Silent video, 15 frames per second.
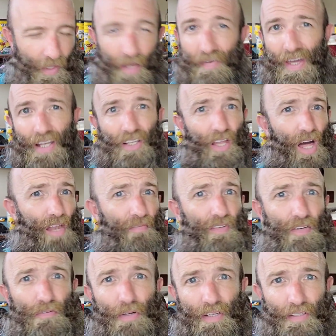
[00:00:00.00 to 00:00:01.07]
I've had a lot of
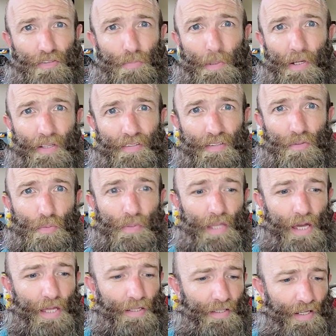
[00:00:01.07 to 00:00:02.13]
different experiences with
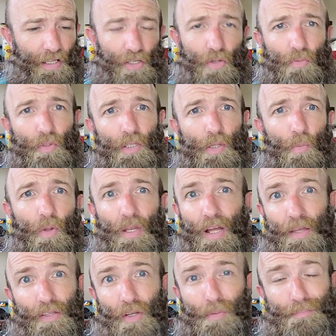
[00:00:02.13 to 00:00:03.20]
that, and I don't really want,
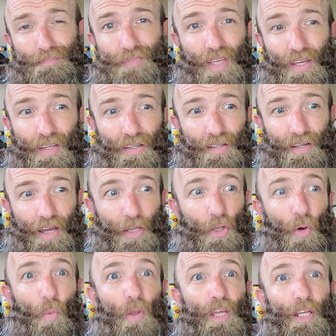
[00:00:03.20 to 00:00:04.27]
I
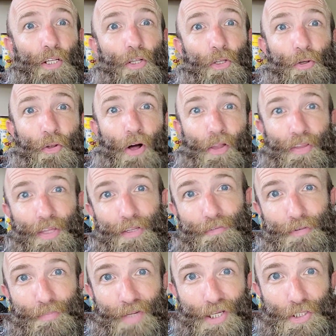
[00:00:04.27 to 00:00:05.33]
don't want to include all the
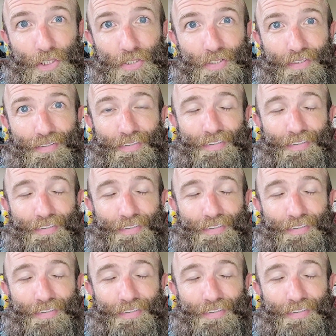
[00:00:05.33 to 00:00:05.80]
information